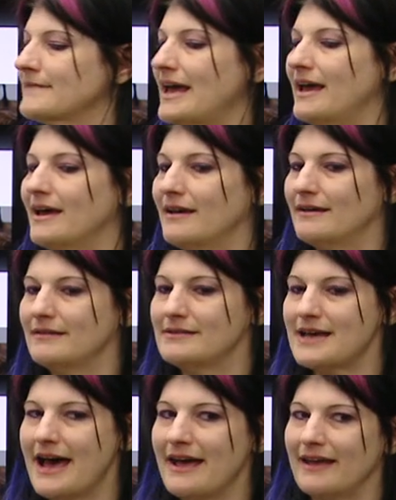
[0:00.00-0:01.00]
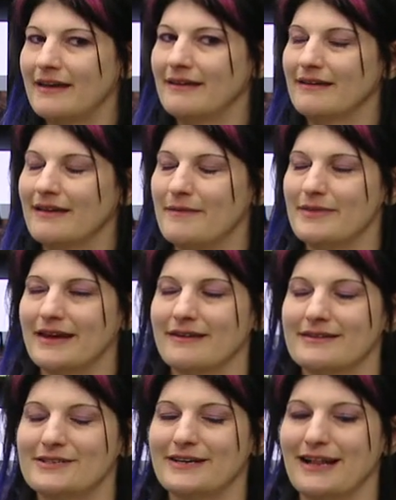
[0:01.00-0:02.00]
And I am
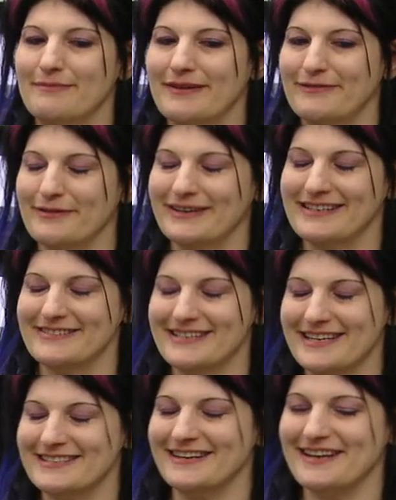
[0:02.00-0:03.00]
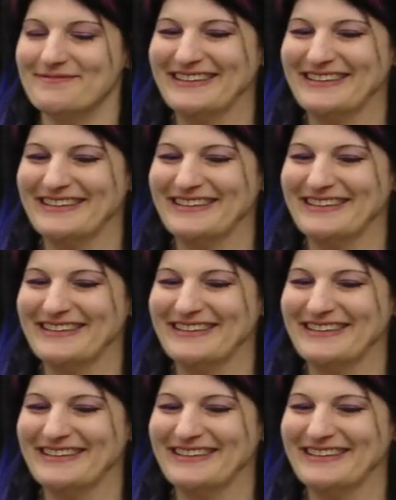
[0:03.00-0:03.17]
there to help if you want to do a tech startup.